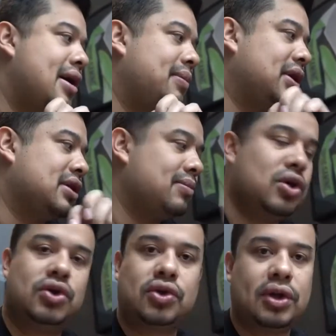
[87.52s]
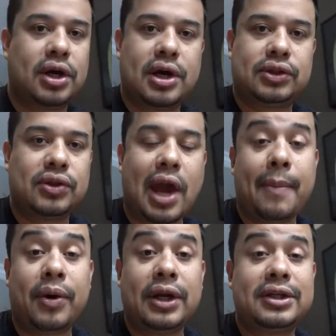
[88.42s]
because I'm used to the
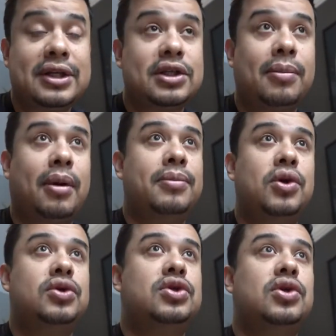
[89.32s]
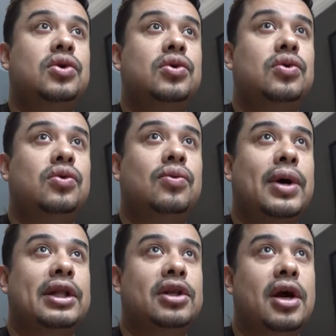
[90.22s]
operating system. I'm used to
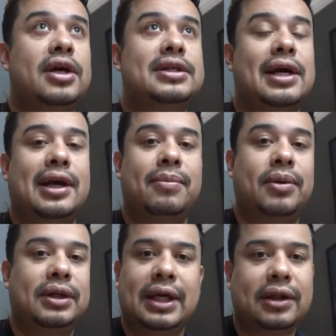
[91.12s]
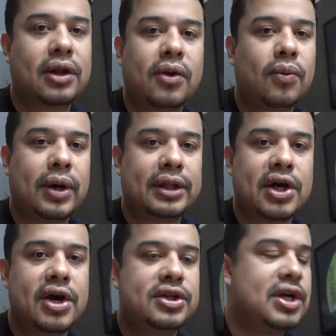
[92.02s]
what it does. I can predict what it
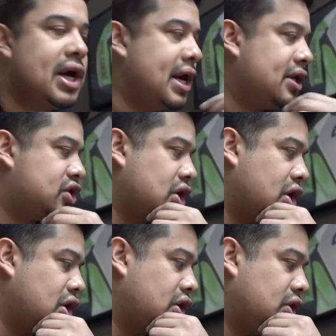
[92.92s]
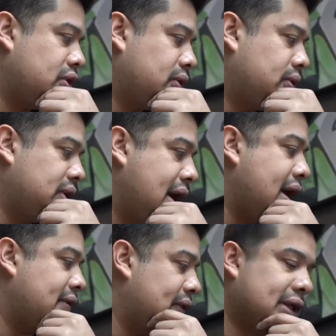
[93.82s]
does. So
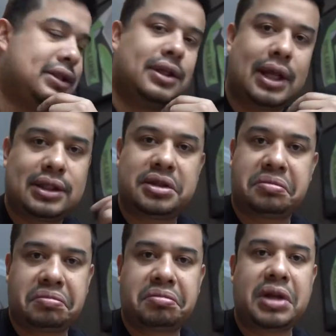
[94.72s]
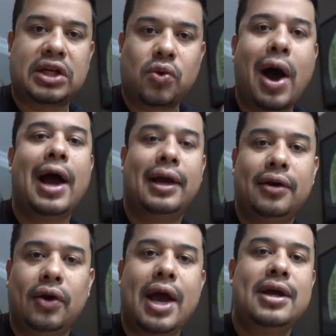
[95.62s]
yeah, that's why.
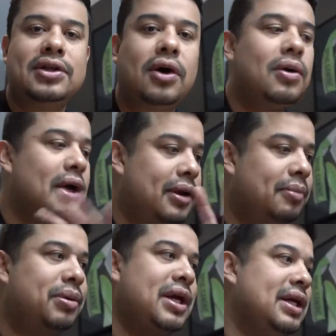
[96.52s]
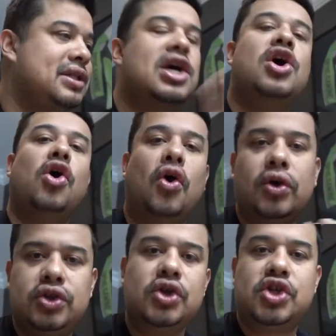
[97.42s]
Okay, so please
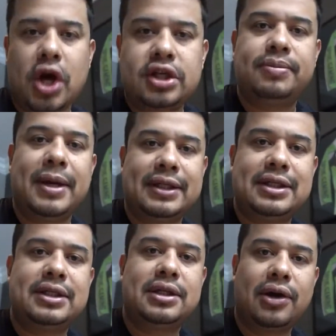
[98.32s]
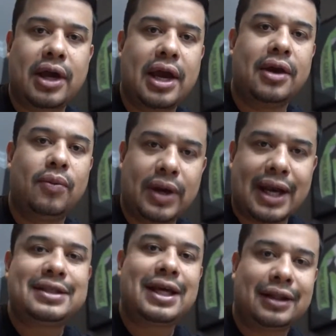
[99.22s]
hold your judgments. Okay, we
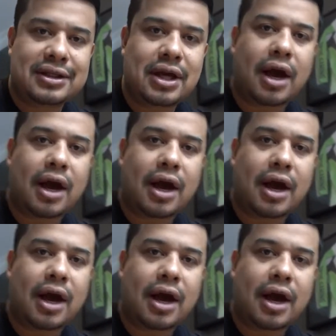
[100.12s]
gotta set this